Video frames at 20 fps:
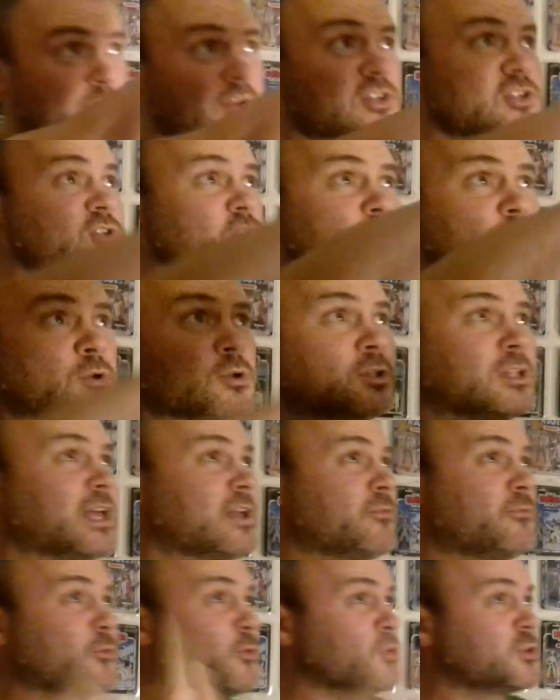which is all
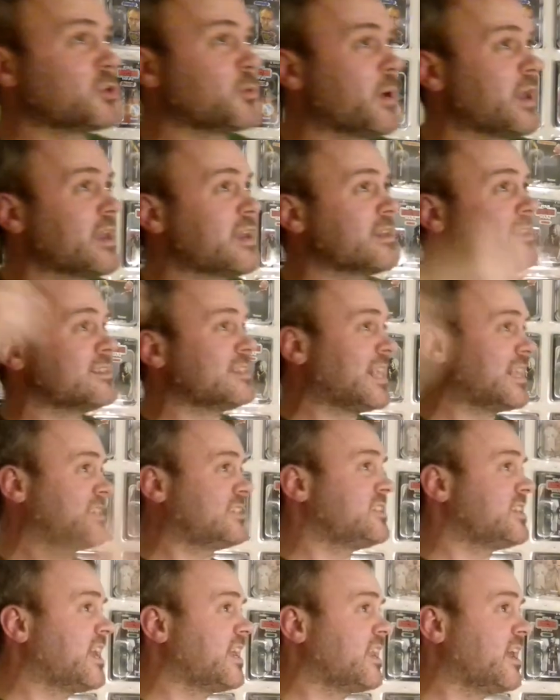like Force Awakens,
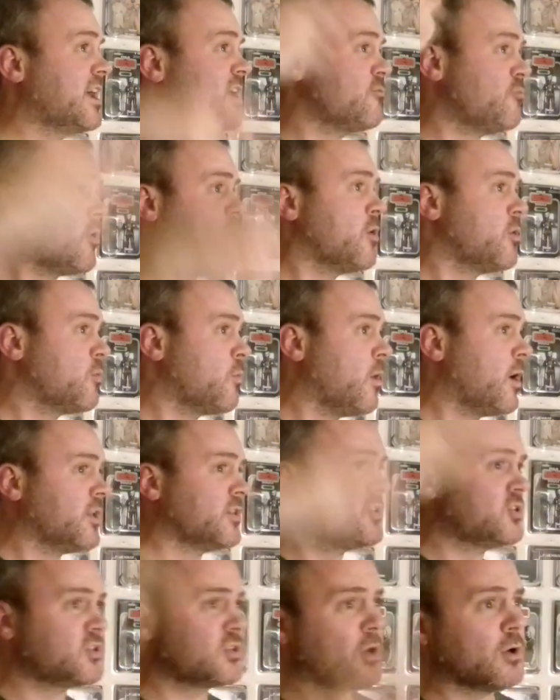Last Jedi, Rogue
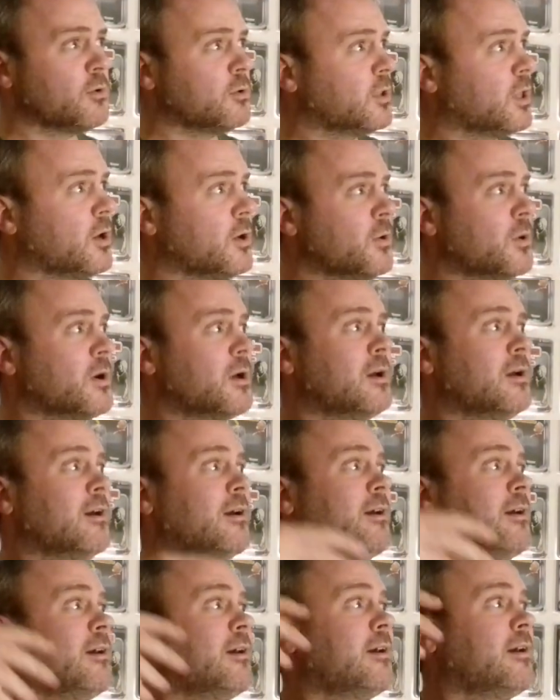One, Solo.
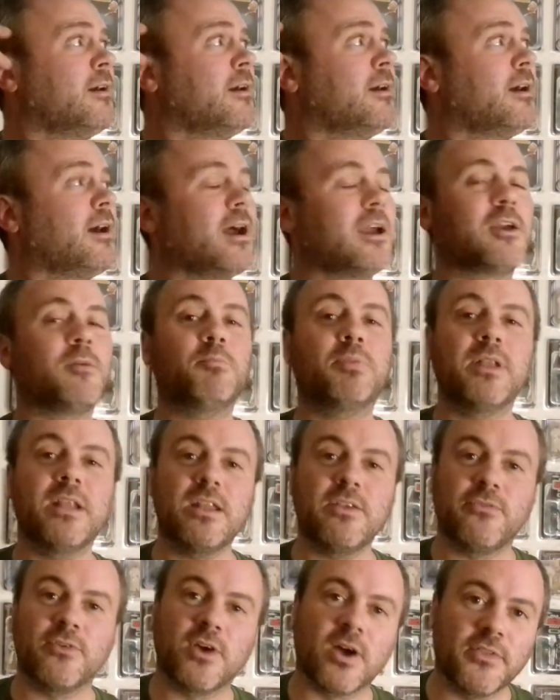I
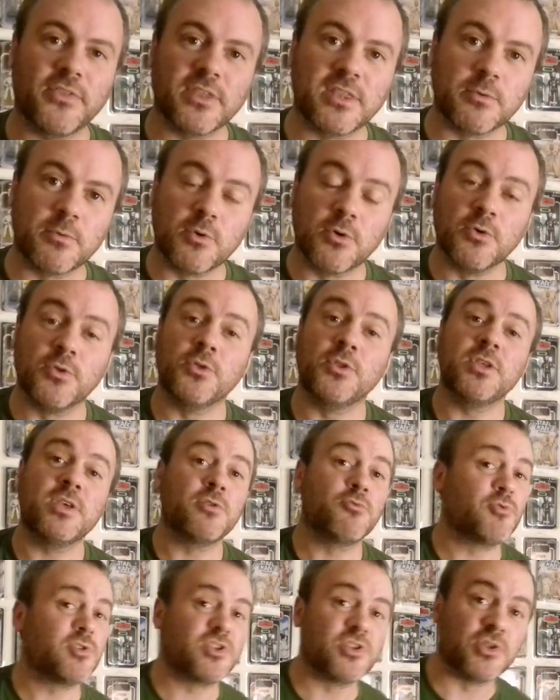completely forgot that there were all the
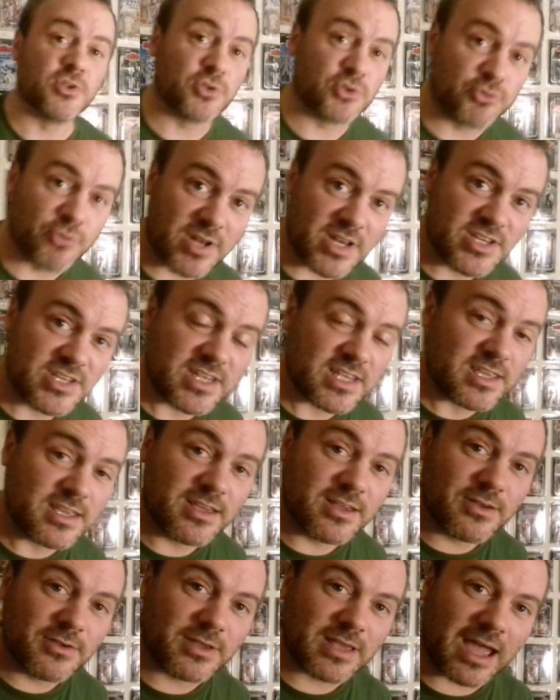original trilogy
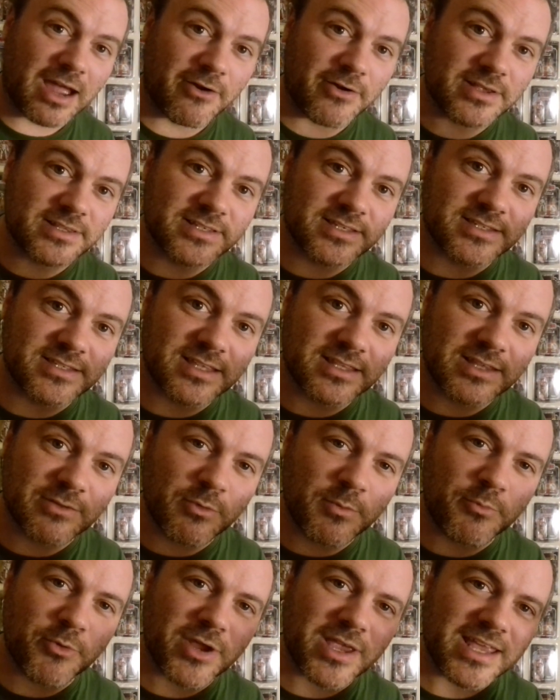characters that they
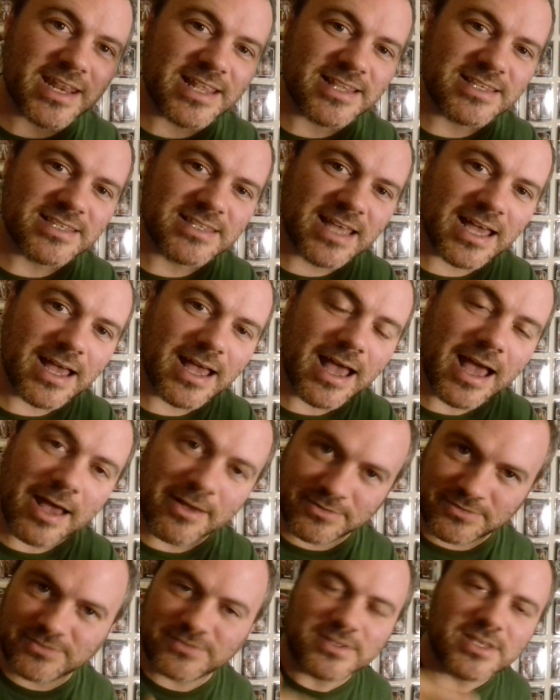were bringing into that,
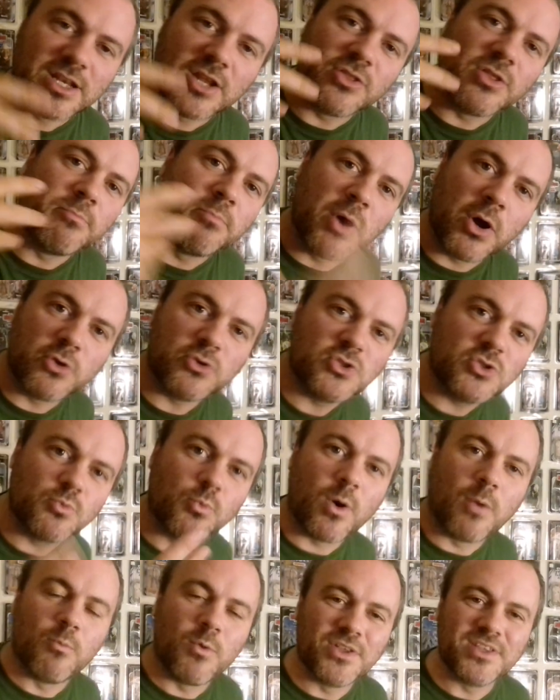at, you know, the post
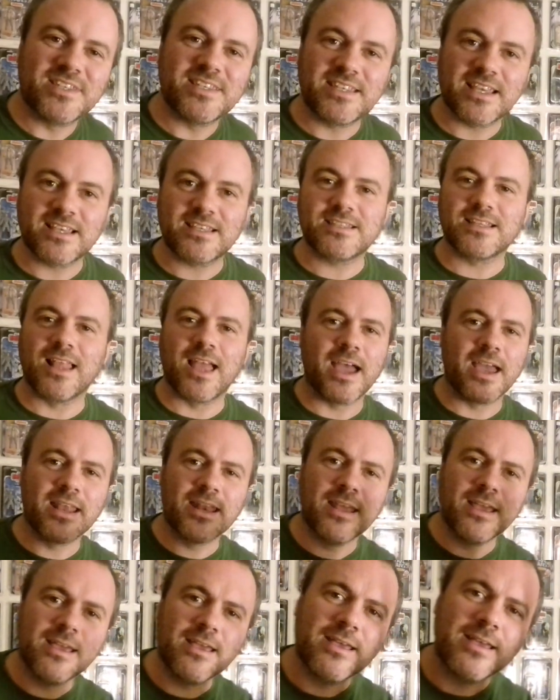one one six
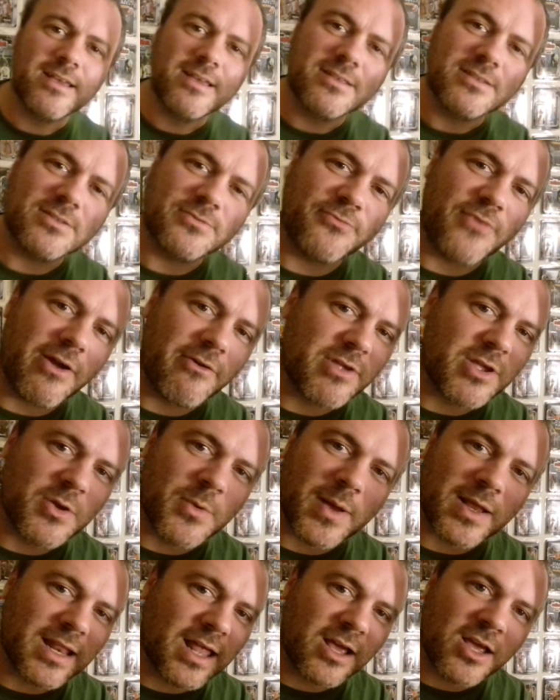line. It's very
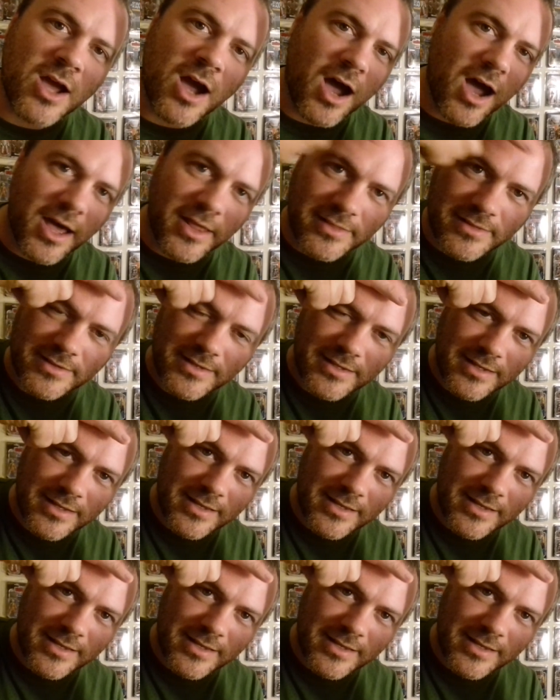quick, I can't